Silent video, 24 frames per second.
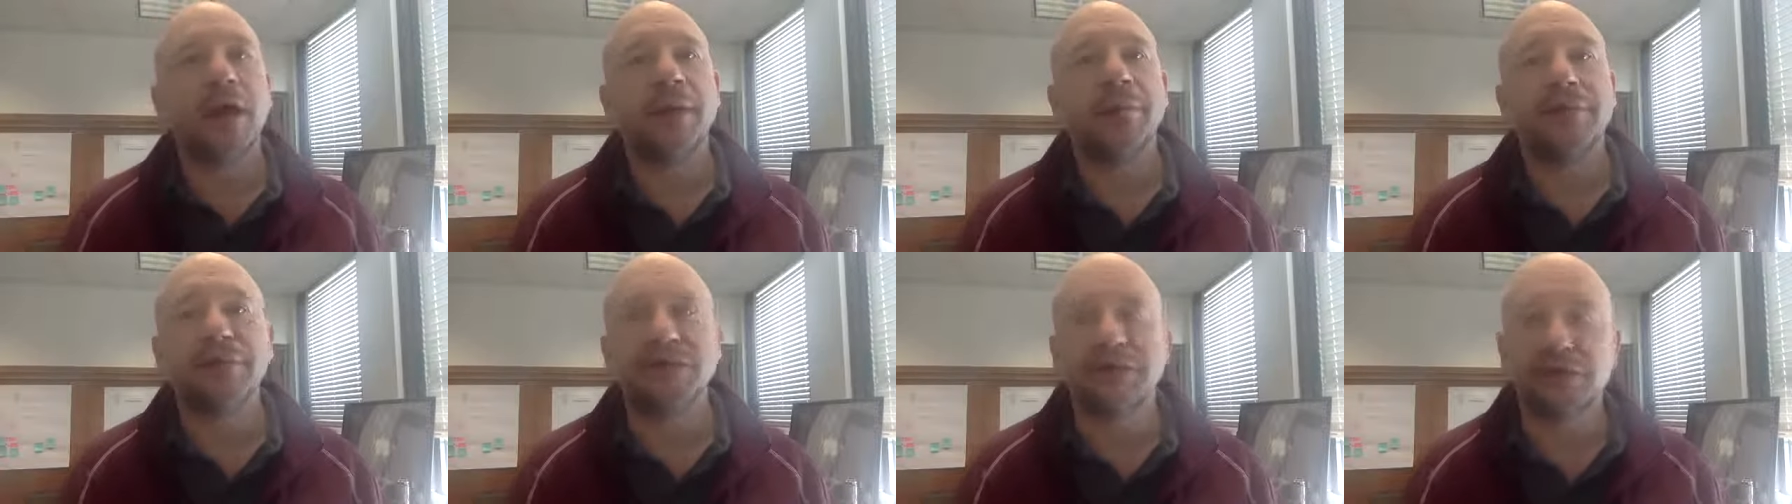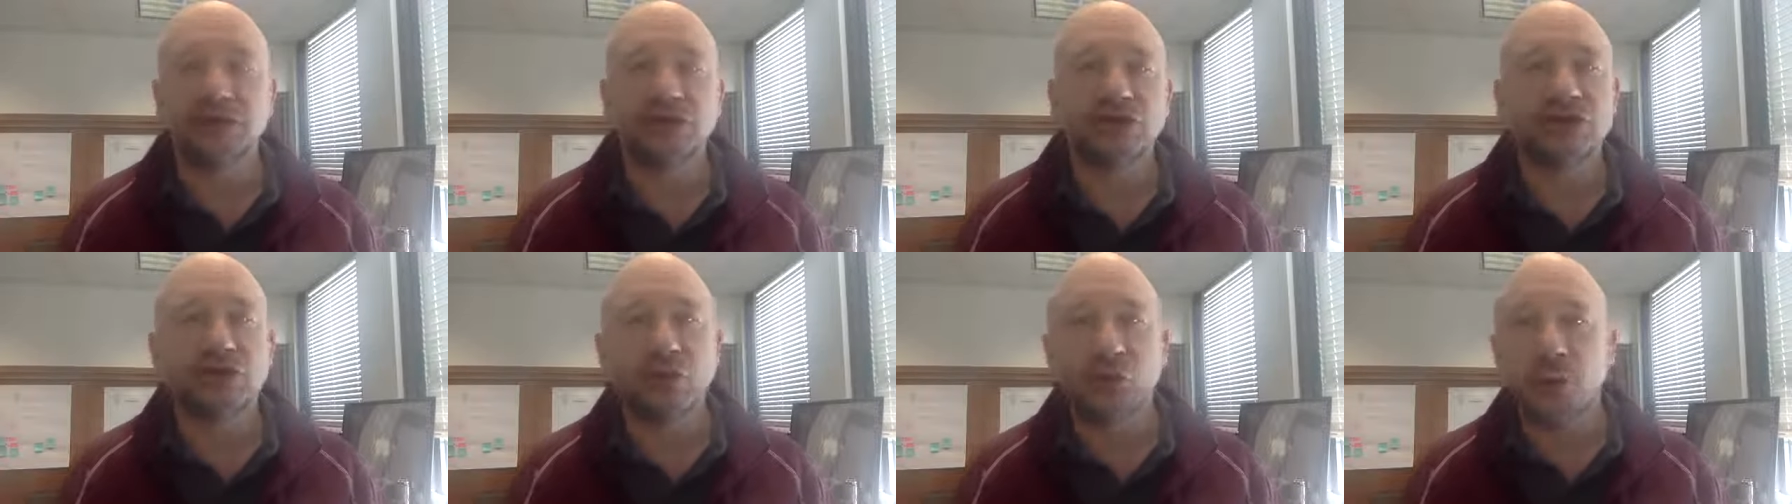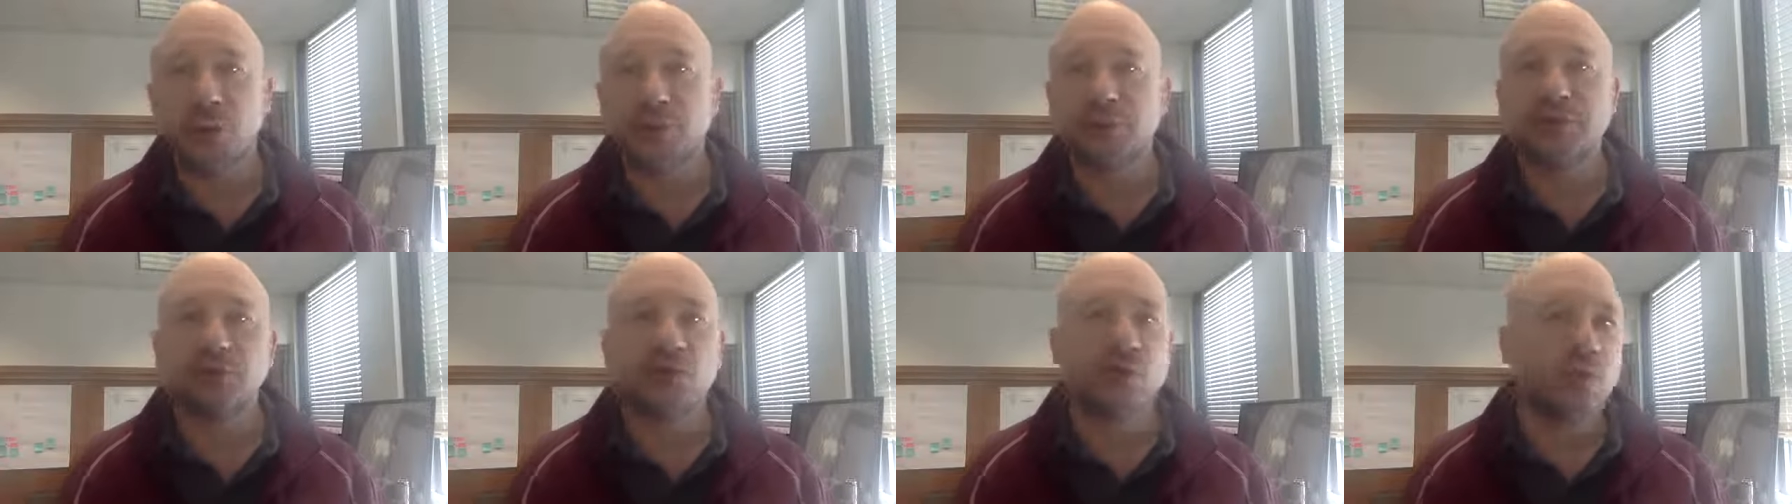I'm just going to show
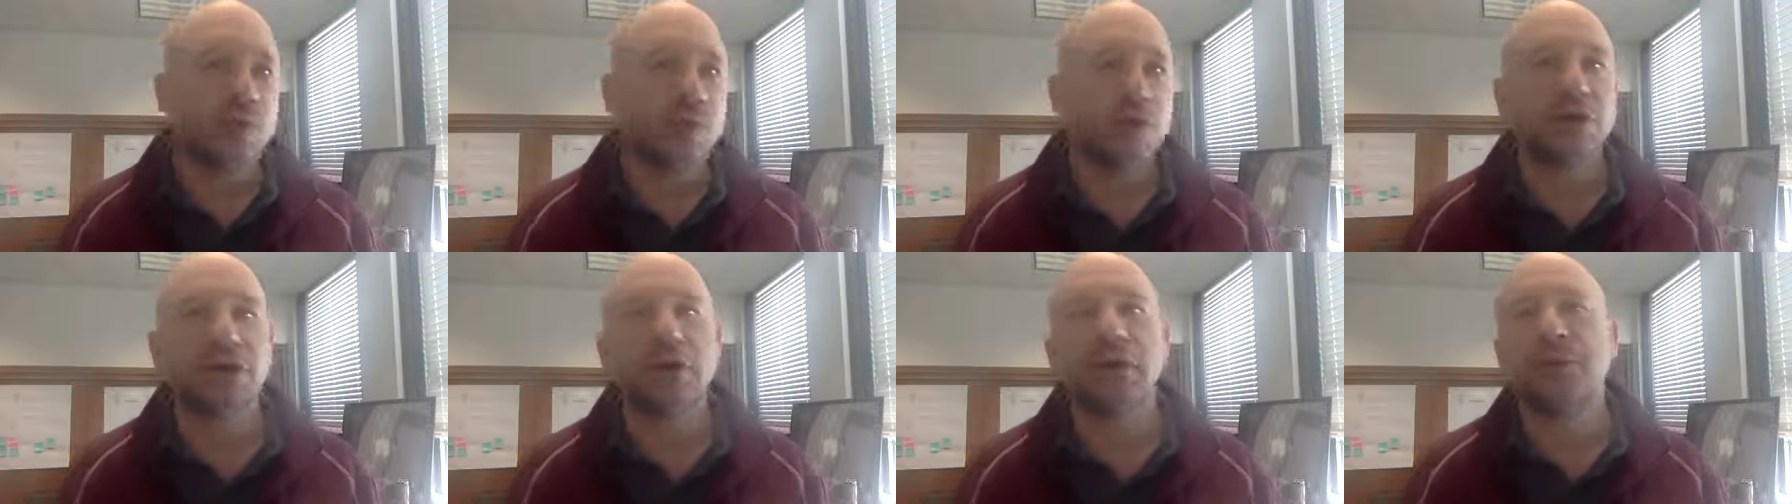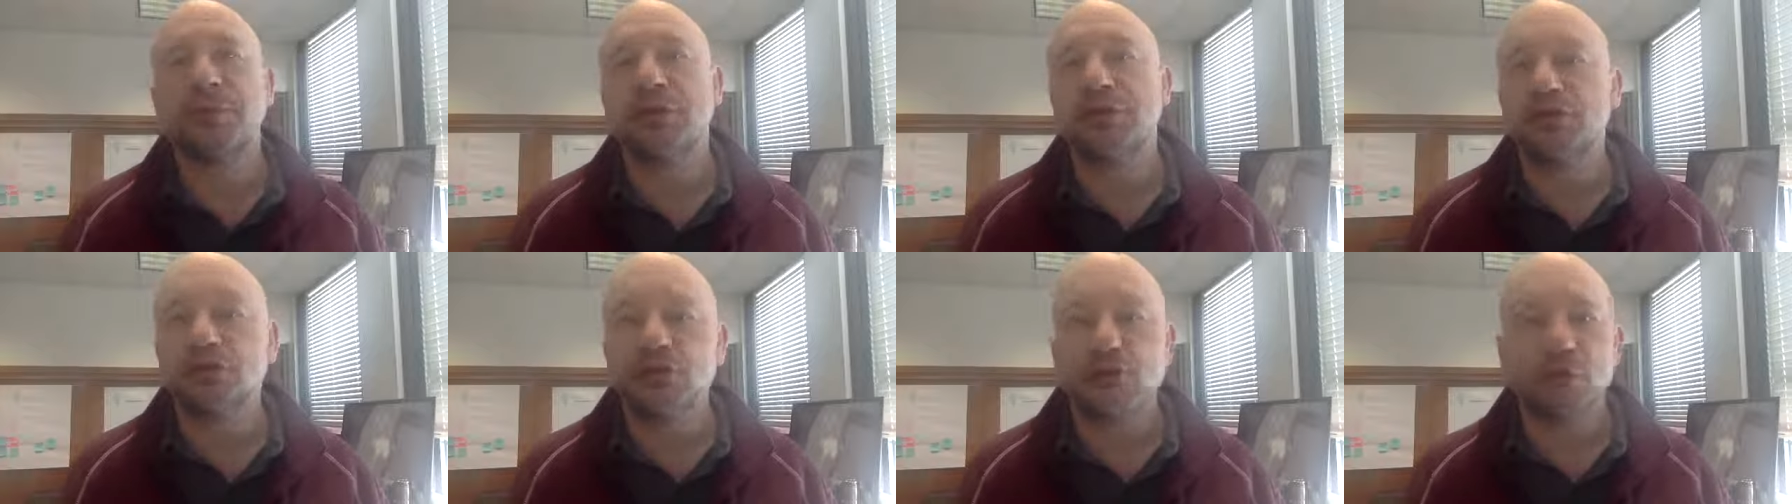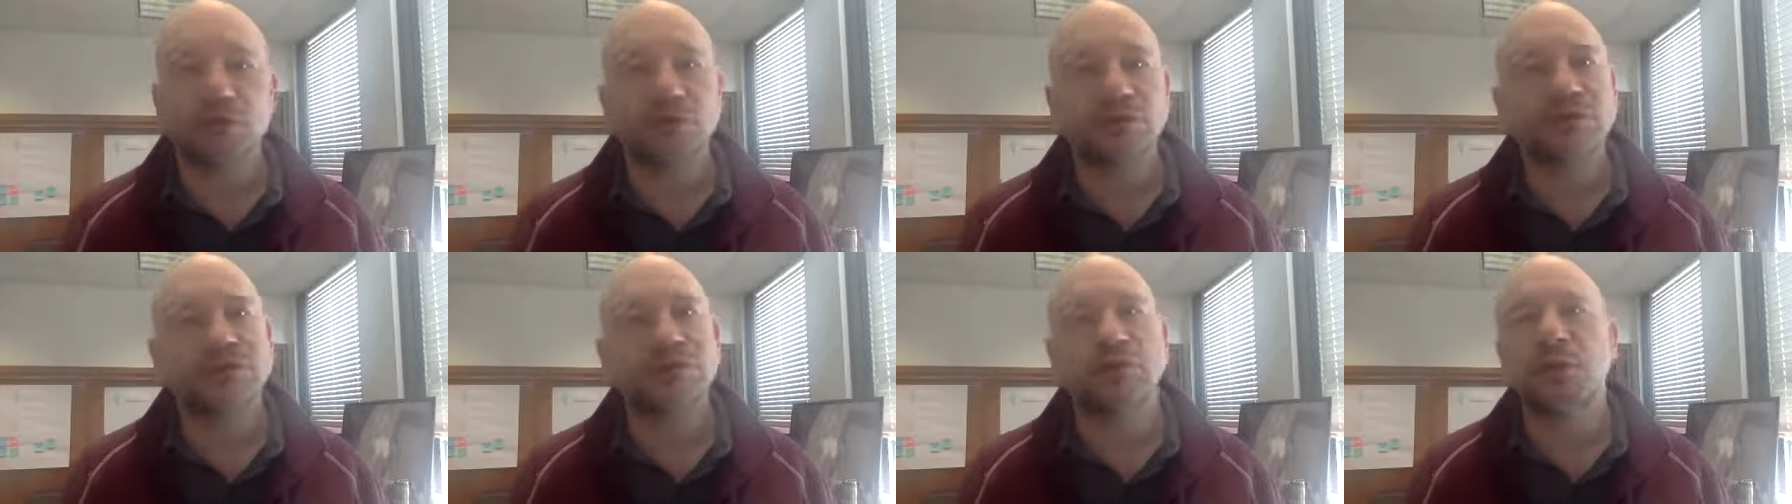up to work, I'm going to show
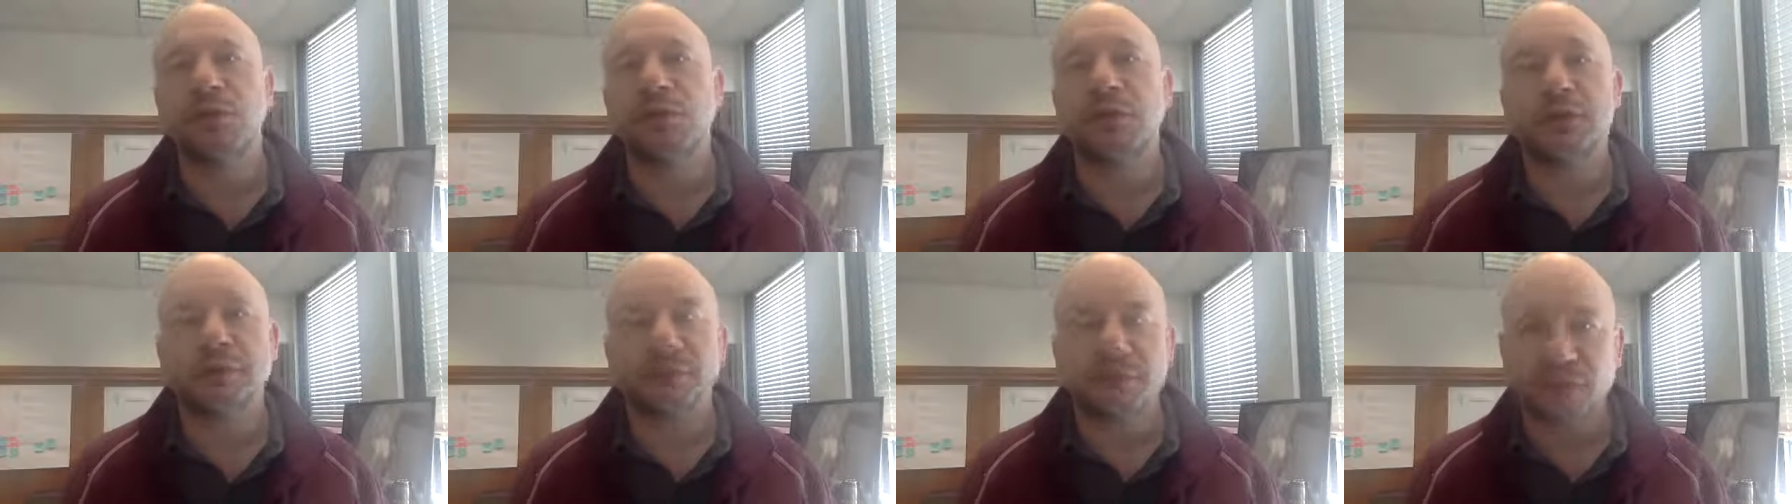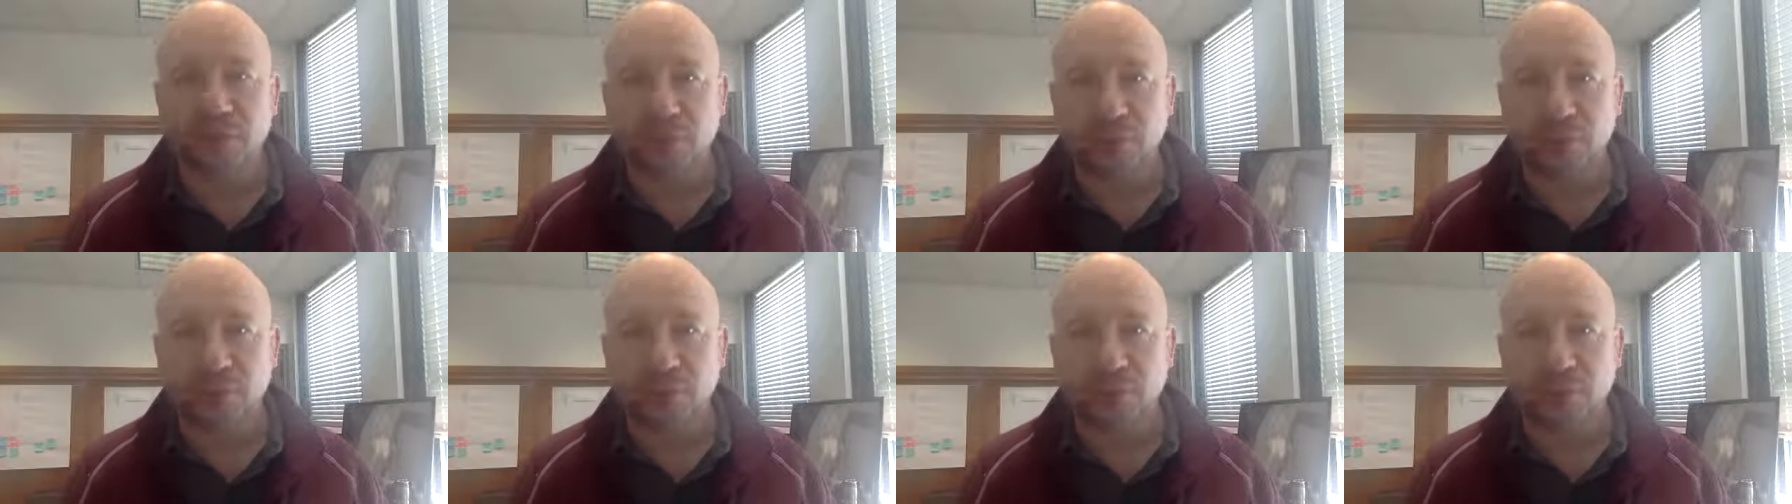up to school, I'm going to